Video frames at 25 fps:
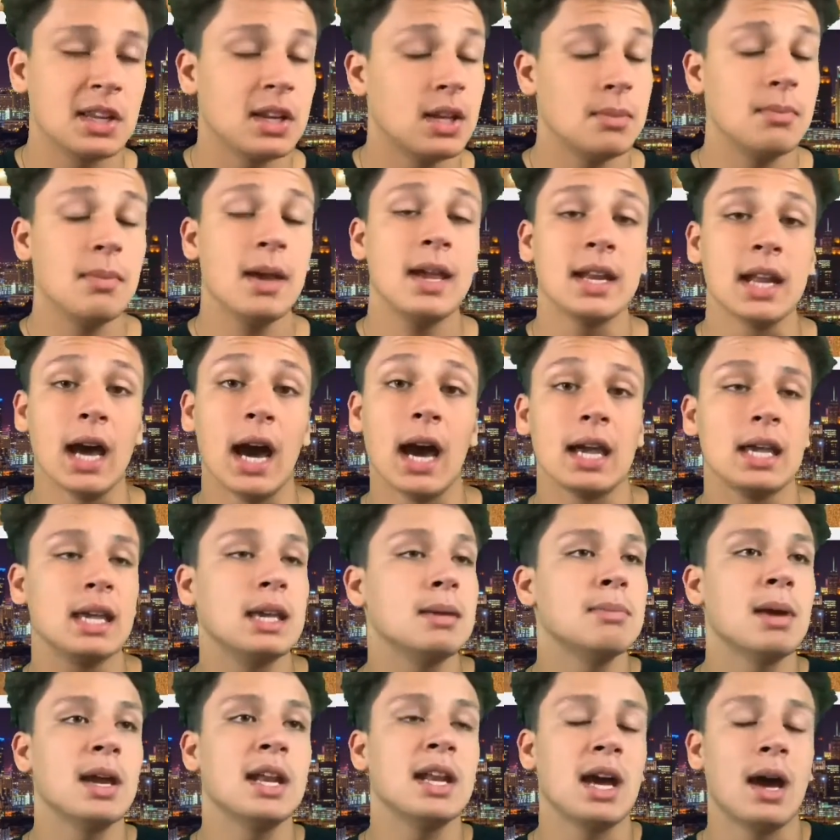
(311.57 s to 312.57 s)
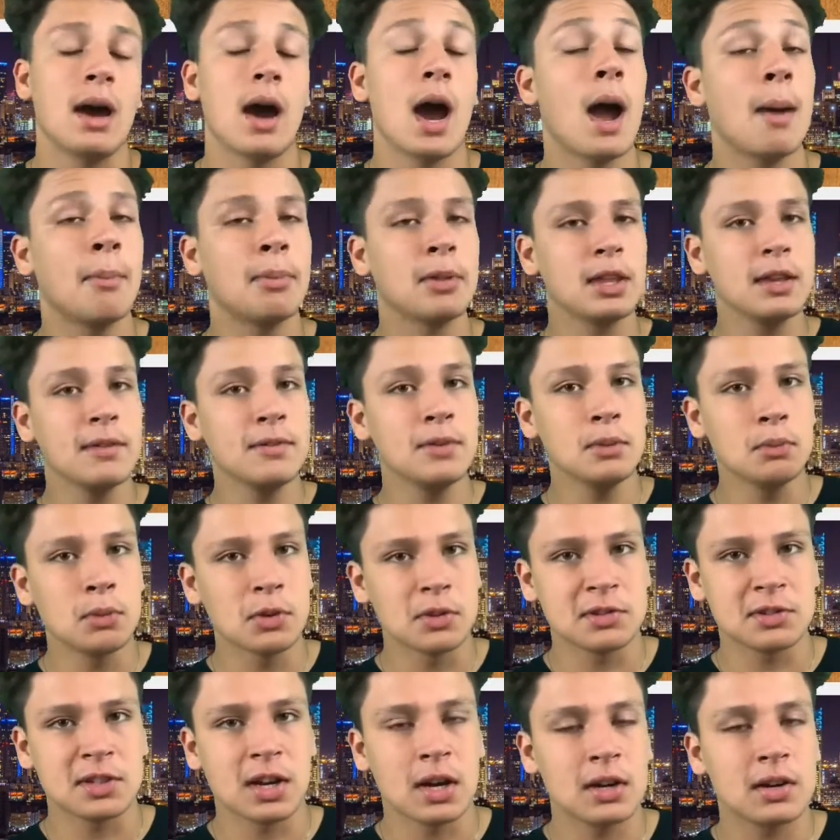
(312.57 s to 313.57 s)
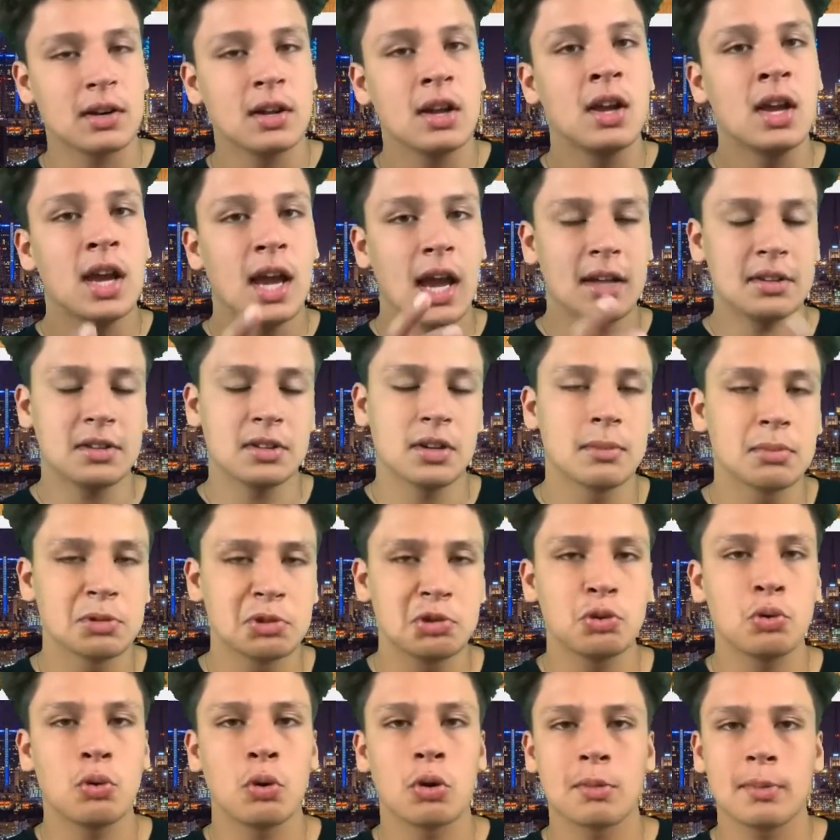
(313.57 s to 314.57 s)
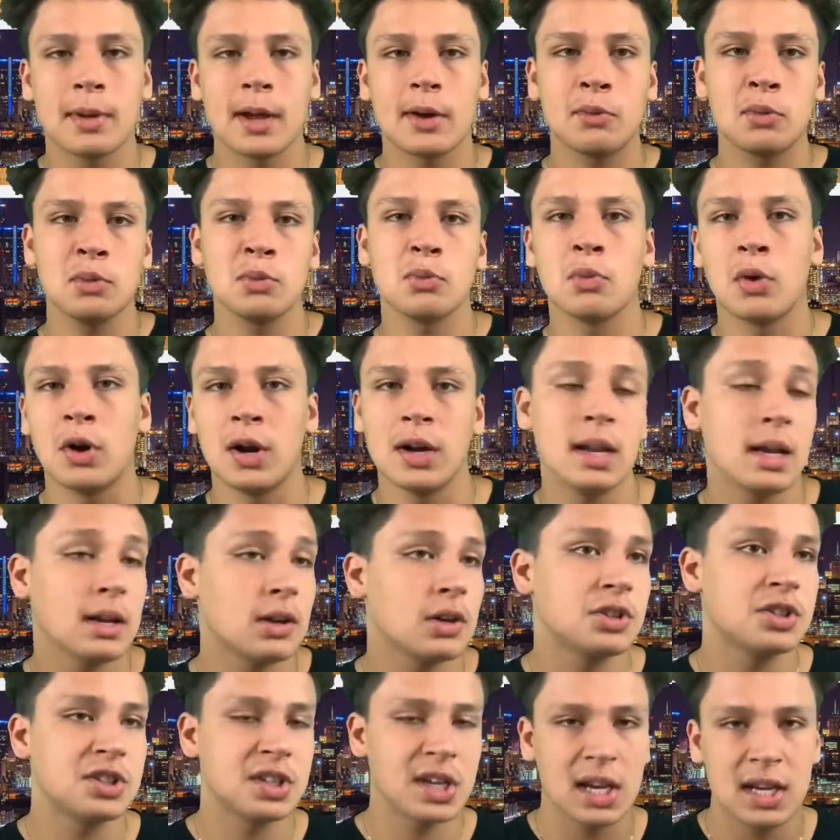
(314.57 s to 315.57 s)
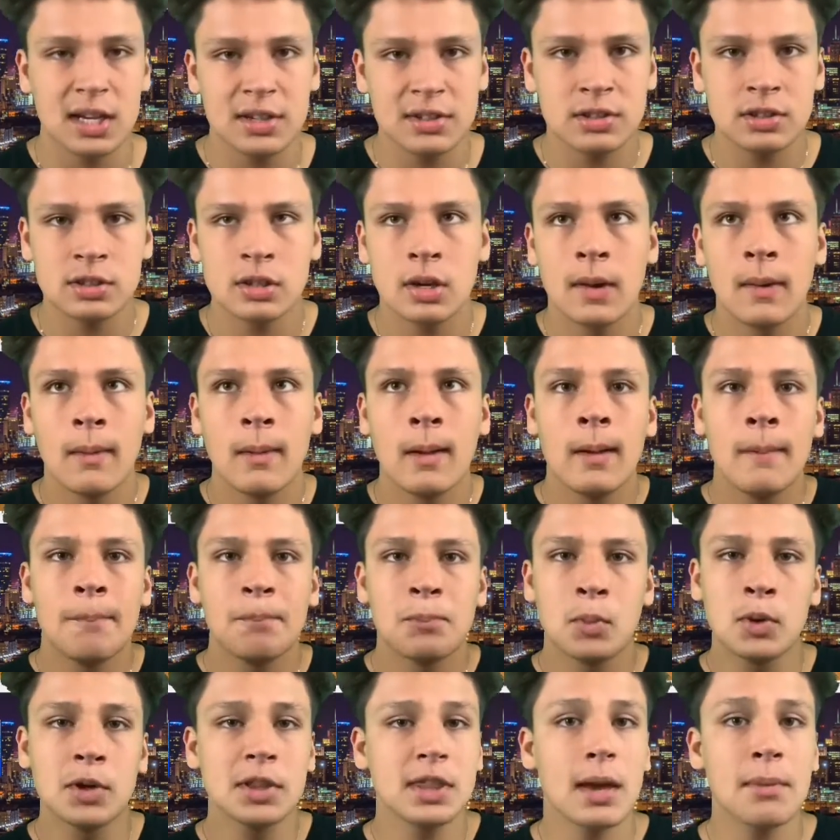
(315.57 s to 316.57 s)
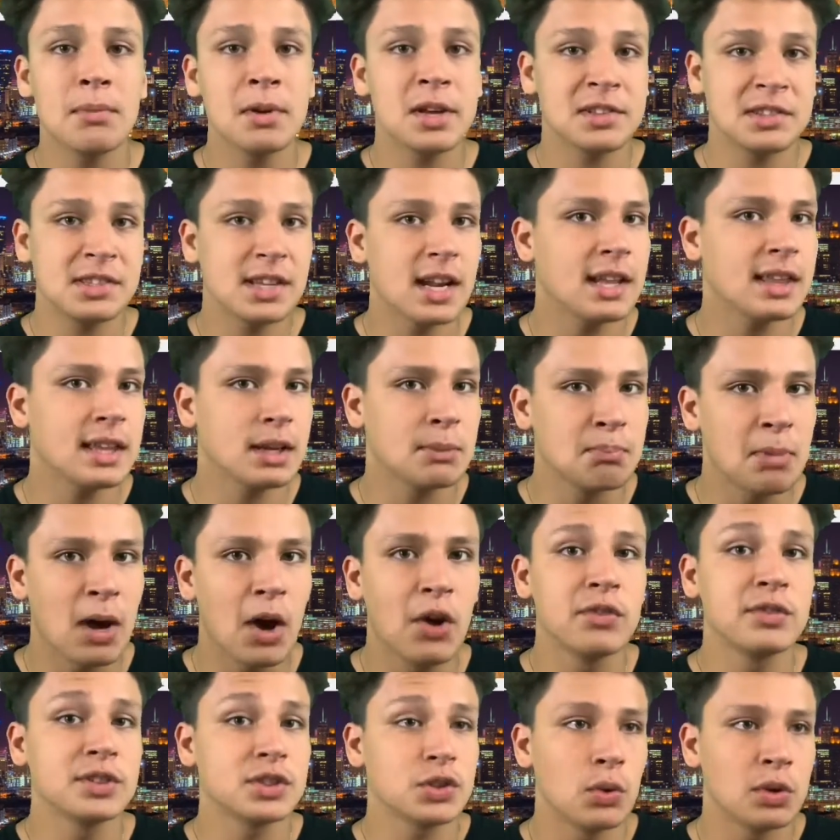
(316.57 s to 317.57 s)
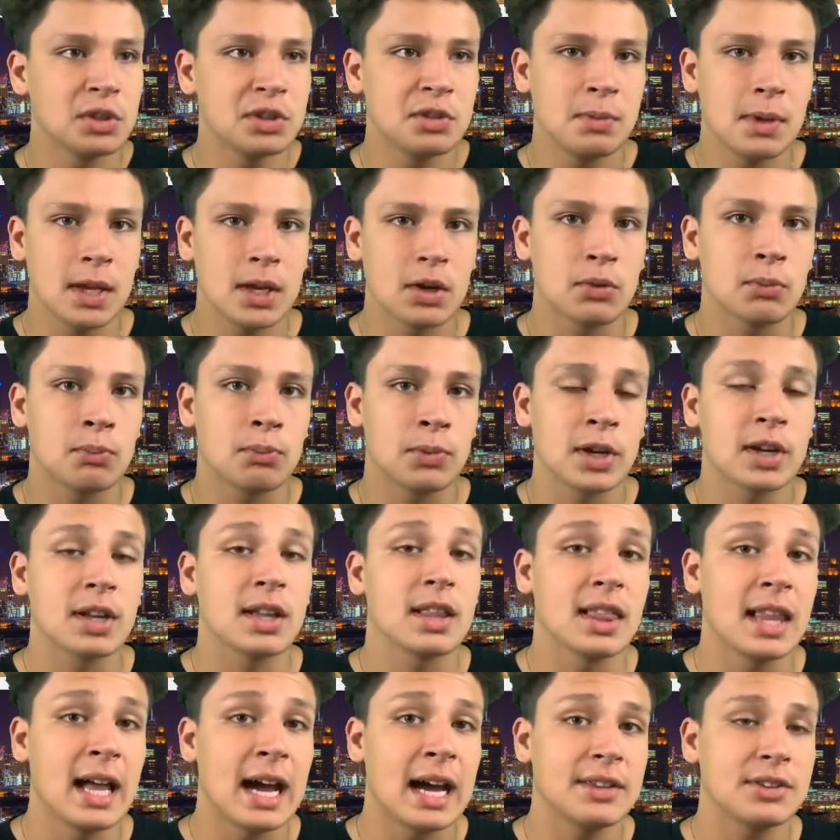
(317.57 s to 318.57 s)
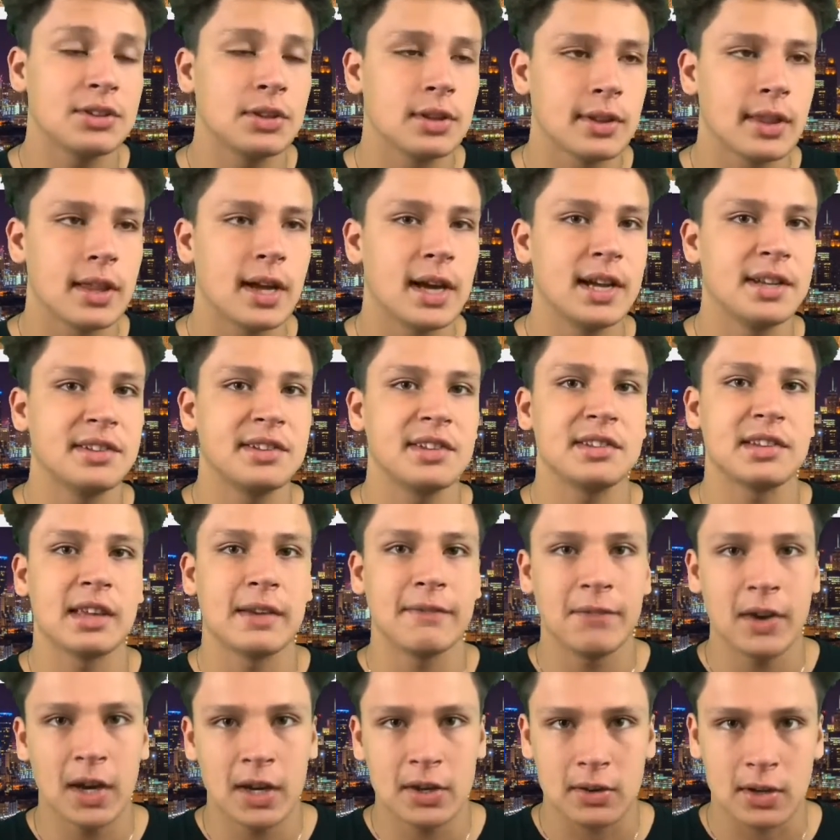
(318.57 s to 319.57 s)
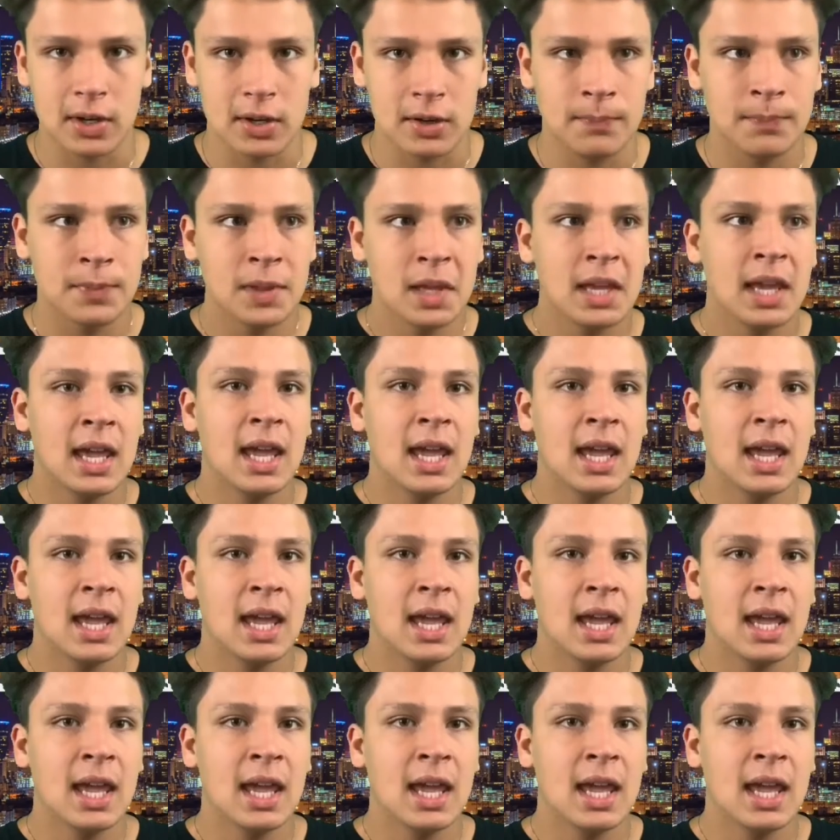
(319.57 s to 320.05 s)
And he may not. He may not. I believe he will start as a number two cornerback week one. That could change. With that being said, I think Melvin is going to be able to bring a lot to the Lions as a veteran.